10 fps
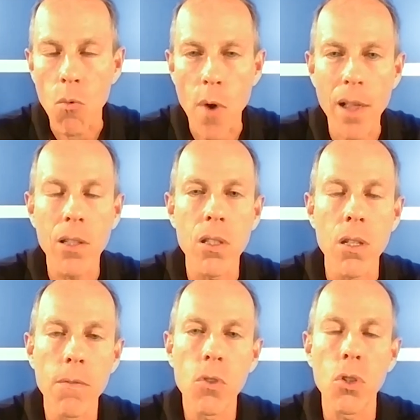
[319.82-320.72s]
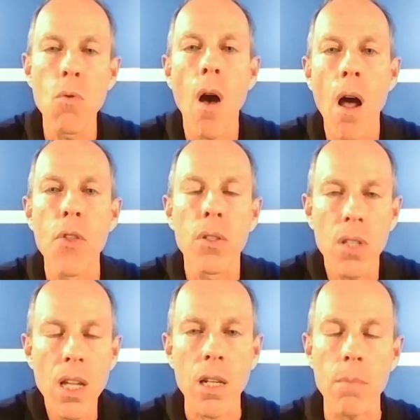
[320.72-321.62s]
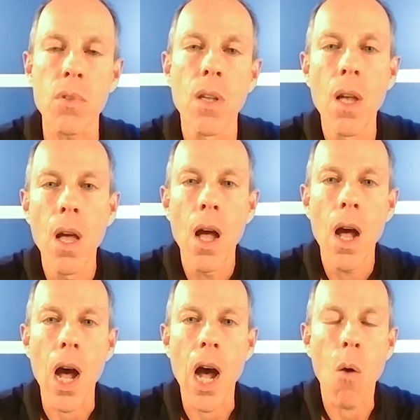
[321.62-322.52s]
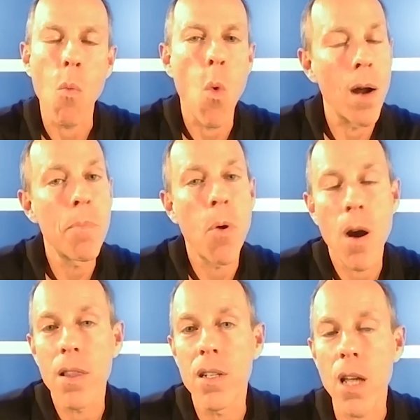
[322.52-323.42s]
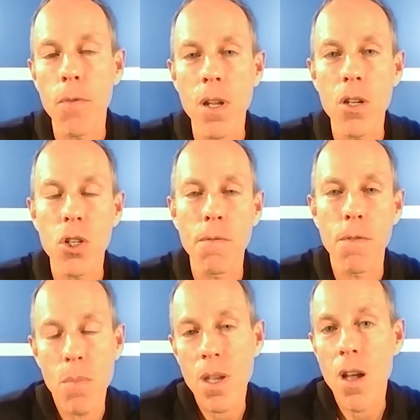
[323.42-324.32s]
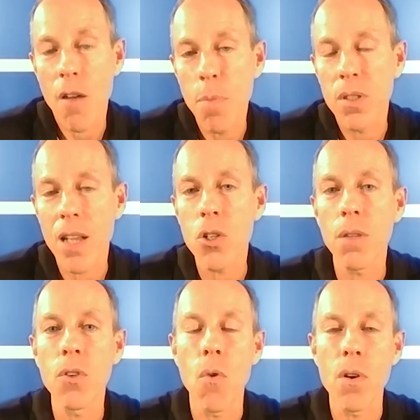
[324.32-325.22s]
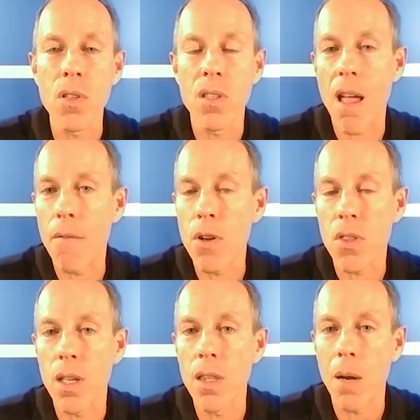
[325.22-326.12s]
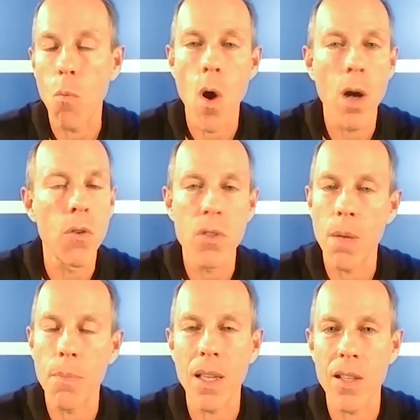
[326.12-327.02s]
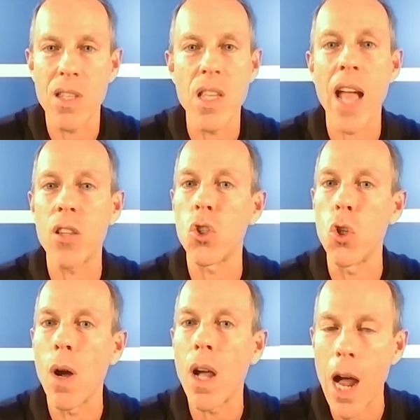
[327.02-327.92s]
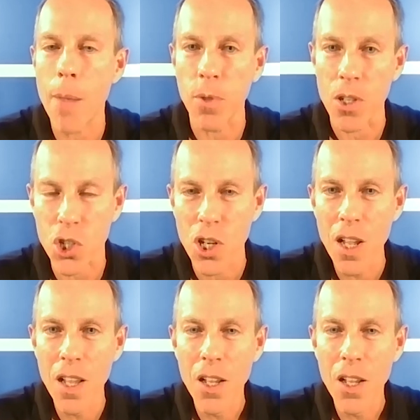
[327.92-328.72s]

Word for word: relative to other teams? Uh, one part of the definition for me of potential, of course, is everything that one or something has yet to accomplish.